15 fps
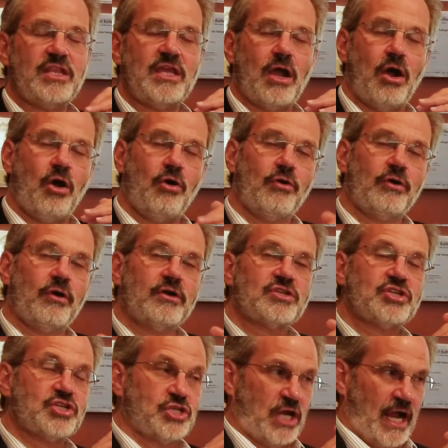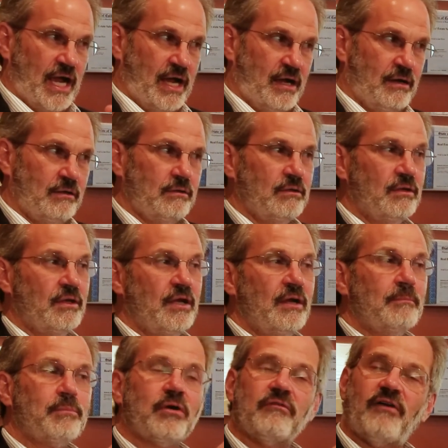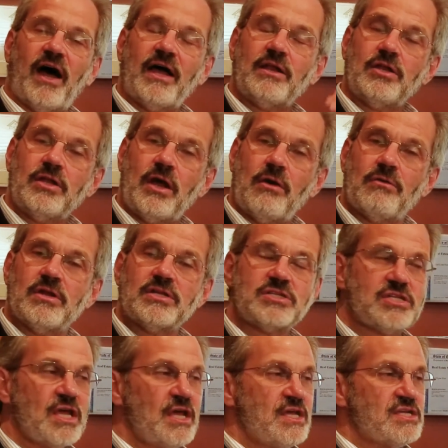the owner shall provide a notice